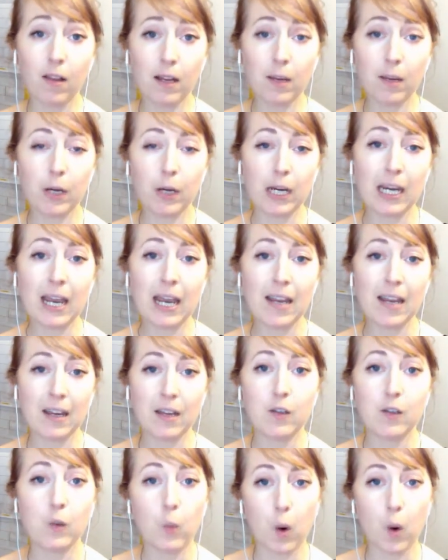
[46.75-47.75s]
And I'm going to get
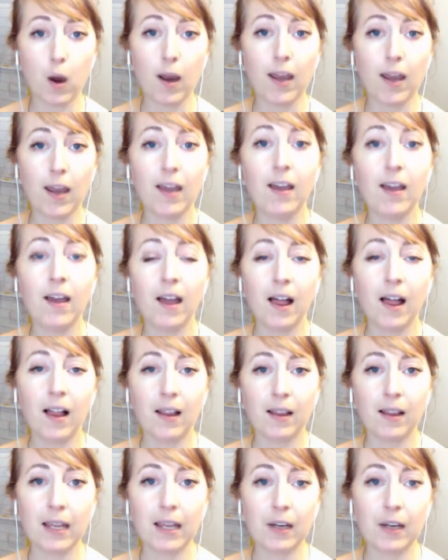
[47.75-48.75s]
into why
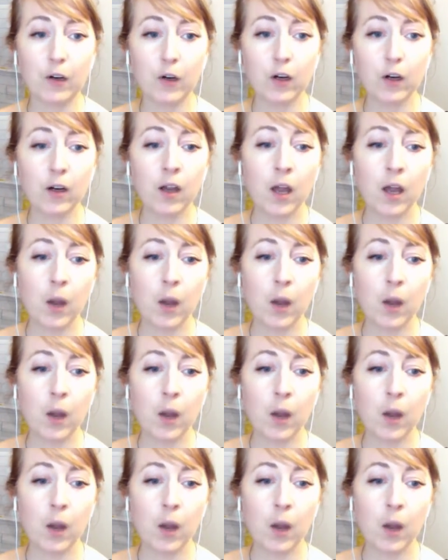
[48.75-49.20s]
later,